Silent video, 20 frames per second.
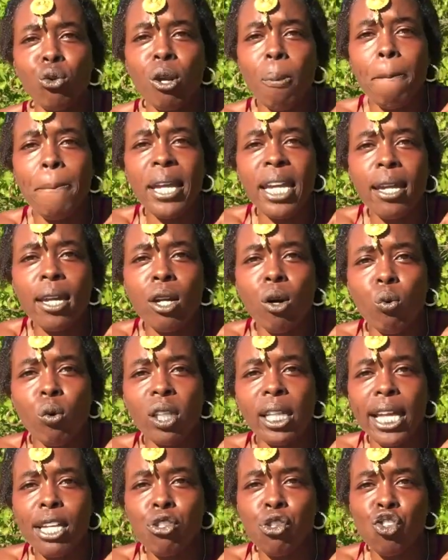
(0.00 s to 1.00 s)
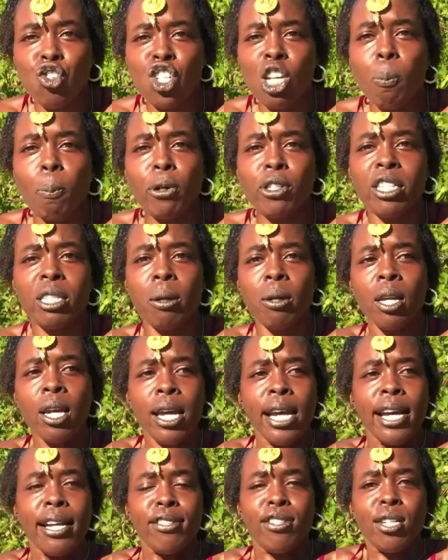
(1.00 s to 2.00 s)
to be in a relationship or
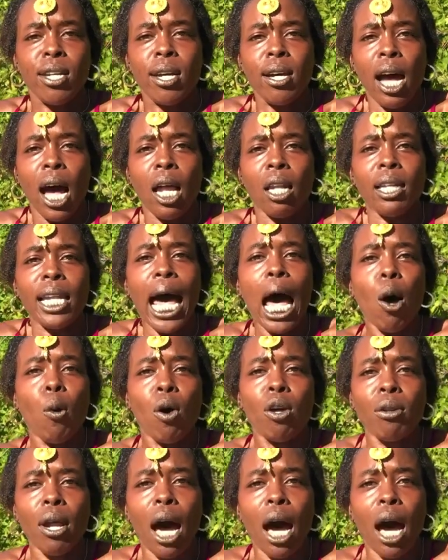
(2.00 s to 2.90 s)
to allow